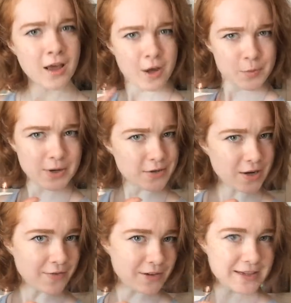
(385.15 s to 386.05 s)
Hope you guys
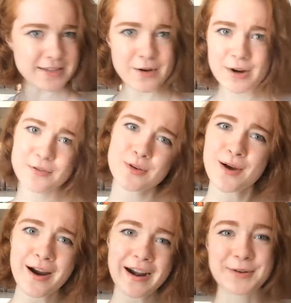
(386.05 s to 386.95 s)
are having a nice day wherever you
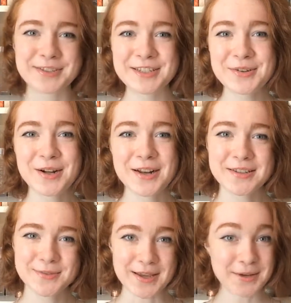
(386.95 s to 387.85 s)
are, and I will see you all
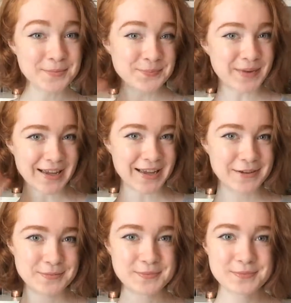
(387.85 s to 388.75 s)
next week. Bye!